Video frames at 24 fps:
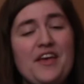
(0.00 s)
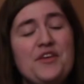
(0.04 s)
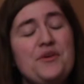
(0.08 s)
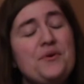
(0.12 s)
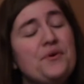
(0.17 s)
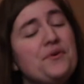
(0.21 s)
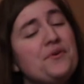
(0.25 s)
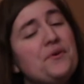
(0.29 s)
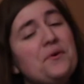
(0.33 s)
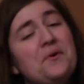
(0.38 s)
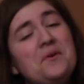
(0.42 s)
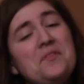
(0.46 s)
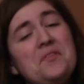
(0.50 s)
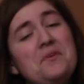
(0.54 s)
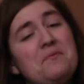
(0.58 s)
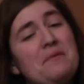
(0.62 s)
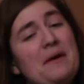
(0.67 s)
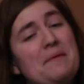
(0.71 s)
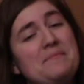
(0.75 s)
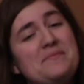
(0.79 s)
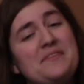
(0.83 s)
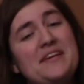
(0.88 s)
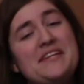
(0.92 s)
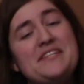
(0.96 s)
You can go to the
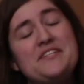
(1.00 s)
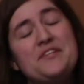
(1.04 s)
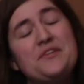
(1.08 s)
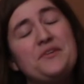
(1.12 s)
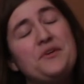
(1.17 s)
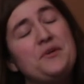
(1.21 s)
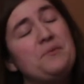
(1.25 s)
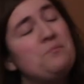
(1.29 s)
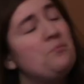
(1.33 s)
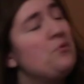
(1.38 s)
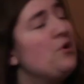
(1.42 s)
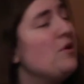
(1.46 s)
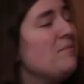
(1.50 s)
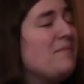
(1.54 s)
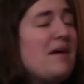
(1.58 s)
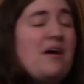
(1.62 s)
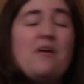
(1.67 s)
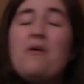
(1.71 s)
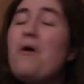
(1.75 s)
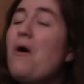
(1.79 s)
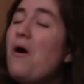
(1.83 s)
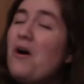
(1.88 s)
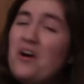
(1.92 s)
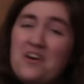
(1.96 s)
website to learn more
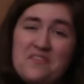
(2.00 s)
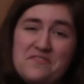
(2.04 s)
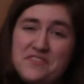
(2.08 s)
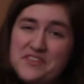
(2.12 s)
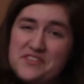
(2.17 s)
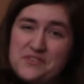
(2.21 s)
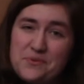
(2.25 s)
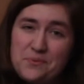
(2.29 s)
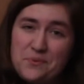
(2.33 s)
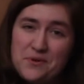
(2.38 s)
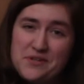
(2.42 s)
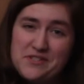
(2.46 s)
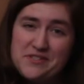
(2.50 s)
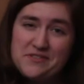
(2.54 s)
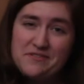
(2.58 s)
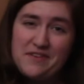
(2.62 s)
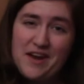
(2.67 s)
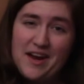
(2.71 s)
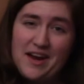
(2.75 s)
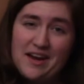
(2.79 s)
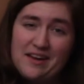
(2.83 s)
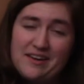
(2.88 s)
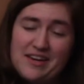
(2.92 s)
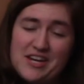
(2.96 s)
about all of these awards and
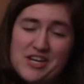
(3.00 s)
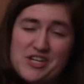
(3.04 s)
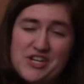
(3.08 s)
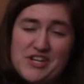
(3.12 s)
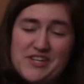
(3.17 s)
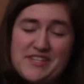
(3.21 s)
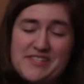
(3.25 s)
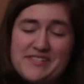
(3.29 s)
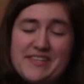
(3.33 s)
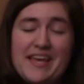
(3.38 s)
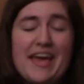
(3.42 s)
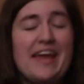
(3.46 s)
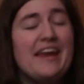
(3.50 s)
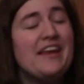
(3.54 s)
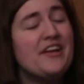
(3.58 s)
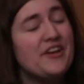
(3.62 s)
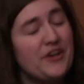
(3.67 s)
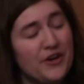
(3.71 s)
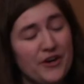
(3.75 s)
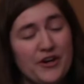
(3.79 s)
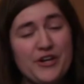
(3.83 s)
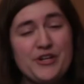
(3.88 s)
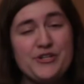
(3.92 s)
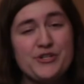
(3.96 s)
recognitions and
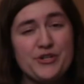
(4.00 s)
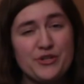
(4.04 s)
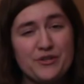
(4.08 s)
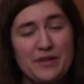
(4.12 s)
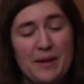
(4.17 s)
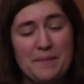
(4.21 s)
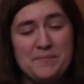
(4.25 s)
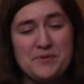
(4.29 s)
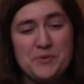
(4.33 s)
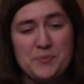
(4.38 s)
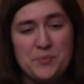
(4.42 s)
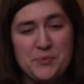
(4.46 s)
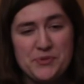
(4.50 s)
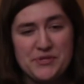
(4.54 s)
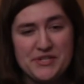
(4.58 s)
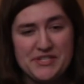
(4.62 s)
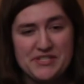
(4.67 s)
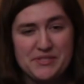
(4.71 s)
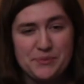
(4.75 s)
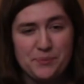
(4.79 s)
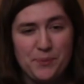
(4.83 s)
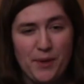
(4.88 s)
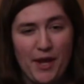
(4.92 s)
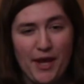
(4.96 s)
encourage your club to
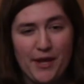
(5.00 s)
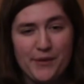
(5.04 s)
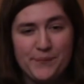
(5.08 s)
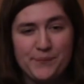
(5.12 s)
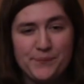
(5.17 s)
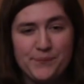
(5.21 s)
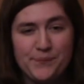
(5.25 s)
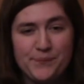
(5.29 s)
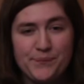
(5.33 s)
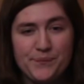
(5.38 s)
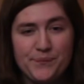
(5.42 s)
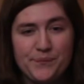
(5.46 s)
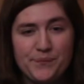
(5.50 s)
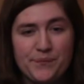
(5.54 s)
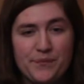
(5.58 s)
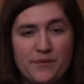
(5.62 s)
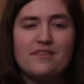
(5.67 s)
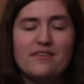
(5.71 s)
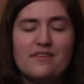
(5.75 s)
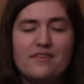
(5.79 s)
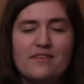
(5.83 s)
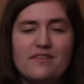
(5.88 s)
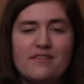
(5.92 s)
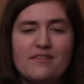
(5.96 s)
participate.
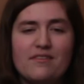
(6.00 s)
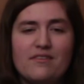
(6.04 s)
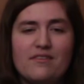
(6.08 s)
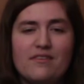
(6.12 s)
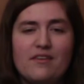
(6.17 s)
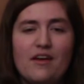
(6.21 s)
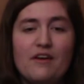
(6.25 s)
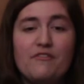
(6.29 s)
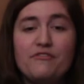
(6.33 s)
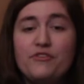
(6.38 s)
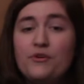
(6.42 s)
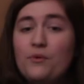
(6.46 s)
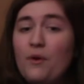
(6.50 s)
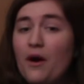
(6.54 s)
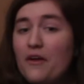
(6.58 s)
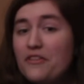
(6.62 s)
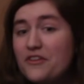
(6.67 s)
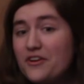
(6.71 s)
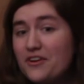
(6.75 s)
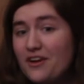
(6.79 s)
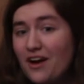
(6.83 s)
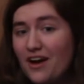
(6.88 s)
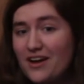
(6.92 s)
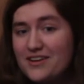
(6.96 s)
A few
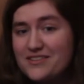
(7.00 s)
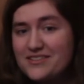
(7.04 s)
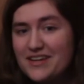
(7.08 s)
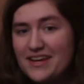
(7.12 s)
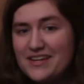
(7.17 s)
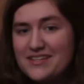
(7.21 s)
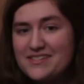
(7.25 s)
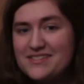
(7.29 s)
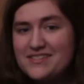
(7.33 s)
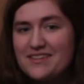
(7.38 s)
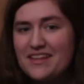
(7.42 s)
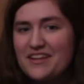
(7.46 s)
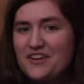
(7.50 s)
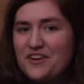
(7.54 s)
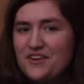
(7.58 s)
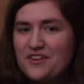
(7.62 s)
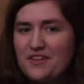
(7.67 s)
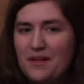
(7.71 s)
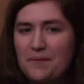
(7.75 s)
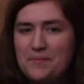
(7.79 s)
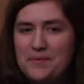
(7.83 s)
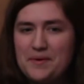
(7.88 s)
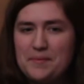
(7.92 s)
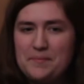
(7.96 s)
other contests that your
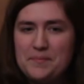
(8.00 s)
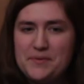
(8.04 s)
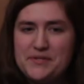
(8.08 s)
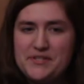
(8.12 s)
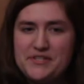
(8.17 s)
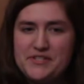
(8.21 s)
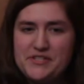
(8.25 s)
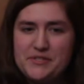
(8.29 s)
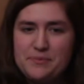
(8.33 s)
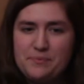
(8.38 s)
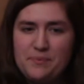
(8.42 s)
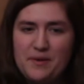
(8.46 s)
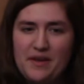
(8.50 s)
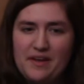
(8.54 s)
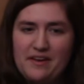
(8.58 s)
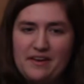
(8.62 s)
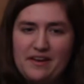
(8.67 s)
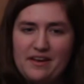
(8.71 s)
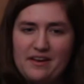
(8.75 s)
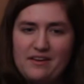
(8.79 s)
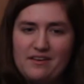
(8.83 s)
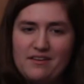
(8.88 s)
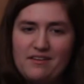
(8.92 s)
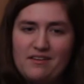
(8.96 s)
club can participate
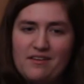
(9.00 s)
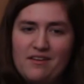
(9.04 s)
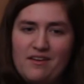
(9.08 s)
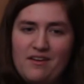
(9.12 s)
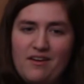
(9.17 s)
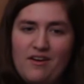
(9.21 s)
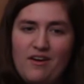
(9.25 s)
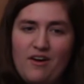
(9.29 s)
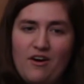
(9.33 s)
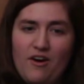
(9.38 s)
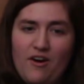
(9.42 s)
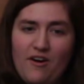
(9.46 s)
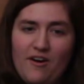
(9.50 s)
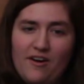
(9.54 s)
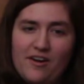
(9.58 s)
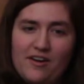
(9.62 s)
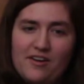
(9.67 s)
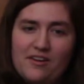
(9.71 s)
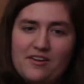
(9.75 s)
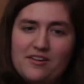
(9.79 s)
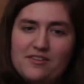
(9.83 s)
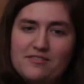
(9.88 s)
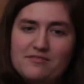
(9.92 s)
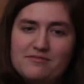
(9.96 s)
in
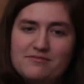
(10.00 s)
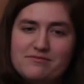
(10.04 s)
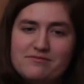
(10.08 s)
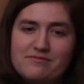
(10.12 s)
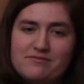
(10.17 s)
are